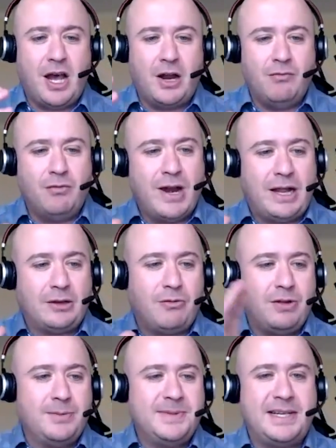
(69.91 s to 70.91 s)
and run
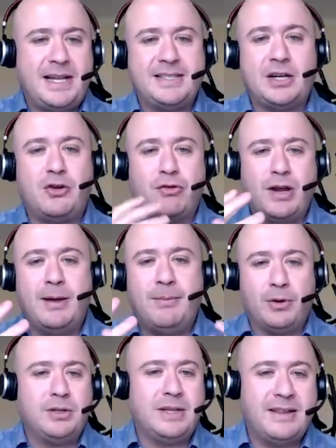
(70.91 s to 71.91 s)
algorithms against it and create a
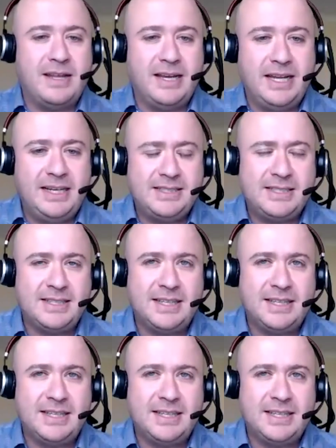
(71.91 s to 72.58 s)
model that they need.